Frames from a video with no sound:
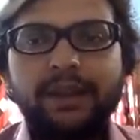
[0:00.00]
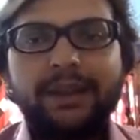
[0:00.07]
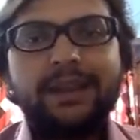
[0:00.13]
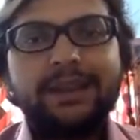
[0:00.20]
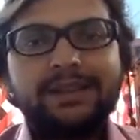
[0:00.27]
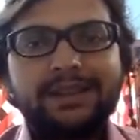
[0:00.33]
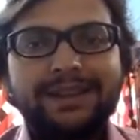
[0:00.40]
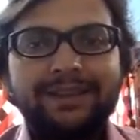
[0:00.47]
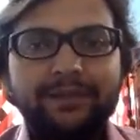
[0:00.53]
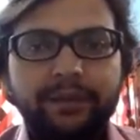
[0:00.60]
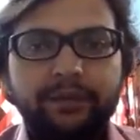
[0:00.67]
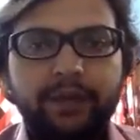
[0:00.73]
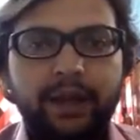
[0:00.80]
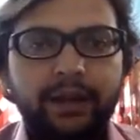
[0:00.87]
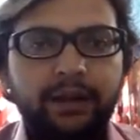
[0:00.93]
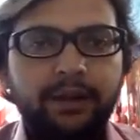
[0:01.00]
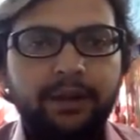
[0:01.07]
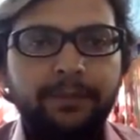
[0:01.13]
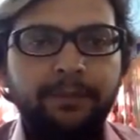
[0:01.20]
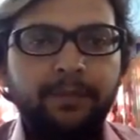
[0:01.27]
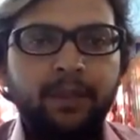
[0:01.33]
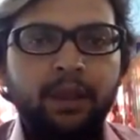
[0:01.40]
each and every one.
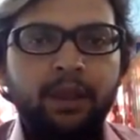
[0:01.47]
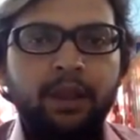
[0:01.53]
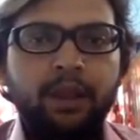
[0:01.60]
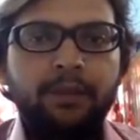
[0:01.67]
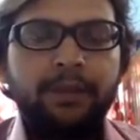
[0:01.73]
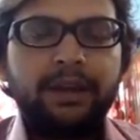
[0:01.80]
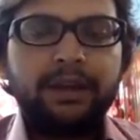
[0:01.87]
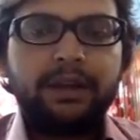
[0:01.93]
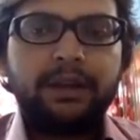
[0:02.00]
But